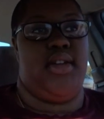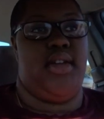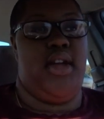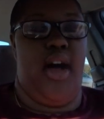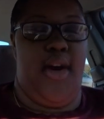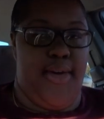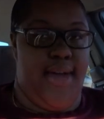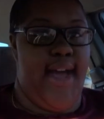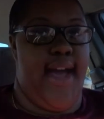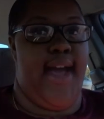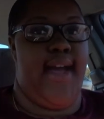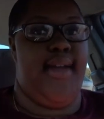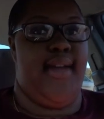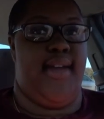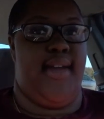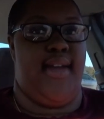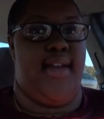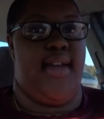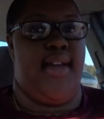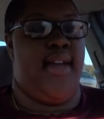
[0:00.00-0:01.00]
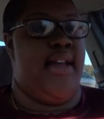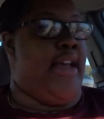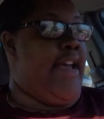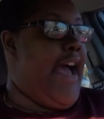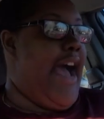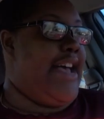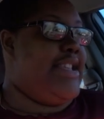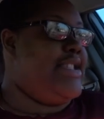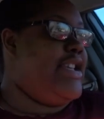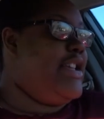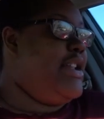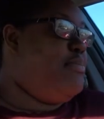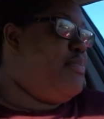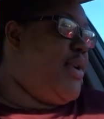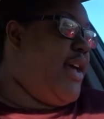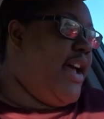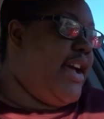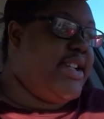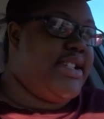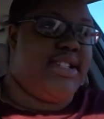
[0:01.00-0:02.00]
Okay? I see the
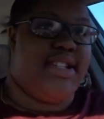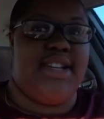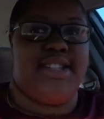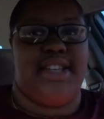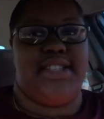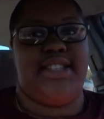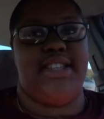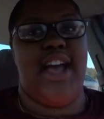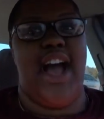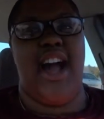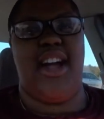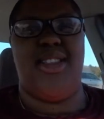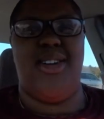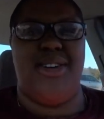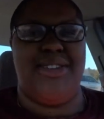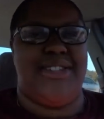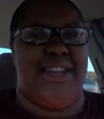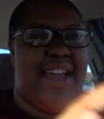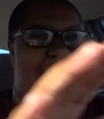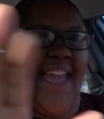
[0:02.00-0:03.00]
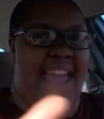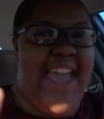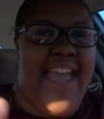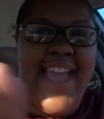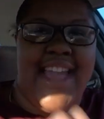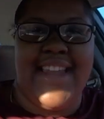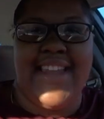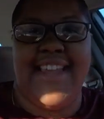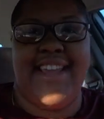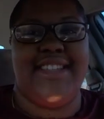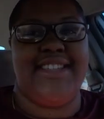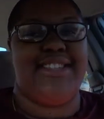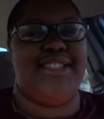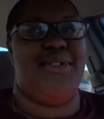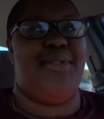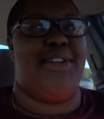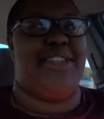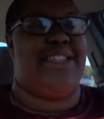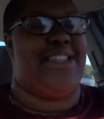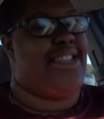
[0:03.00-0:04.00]
pictures. I see how close your hand is
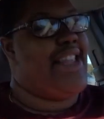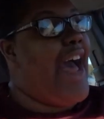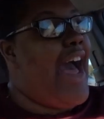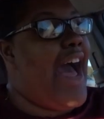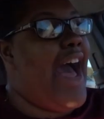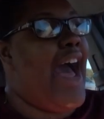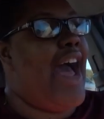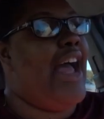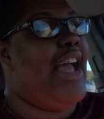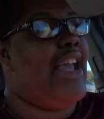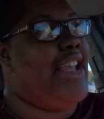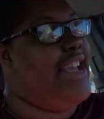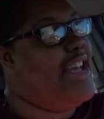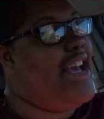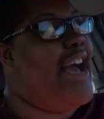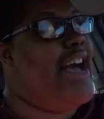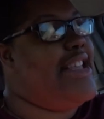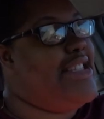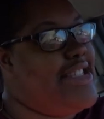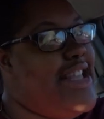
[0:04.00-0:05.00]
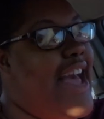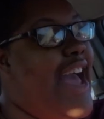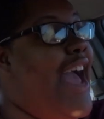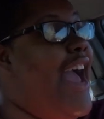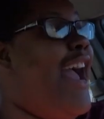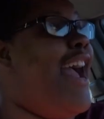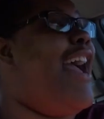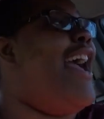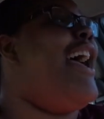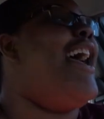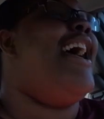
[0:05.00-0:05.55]
to his thigh. You know what I'm saying?